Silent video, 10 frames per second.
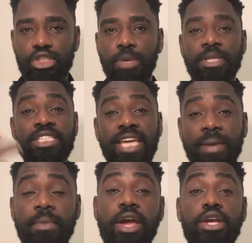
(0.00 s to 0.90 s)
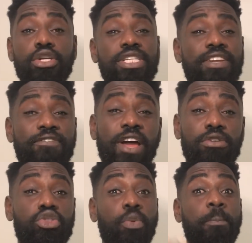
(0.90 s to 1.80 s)
so Chioma just came using the
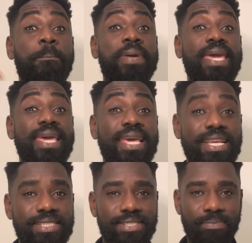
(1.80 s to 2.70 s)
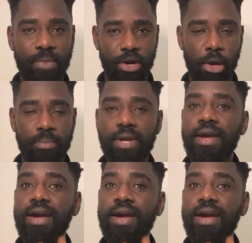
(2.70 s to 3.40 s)
flowers to appease Miriam.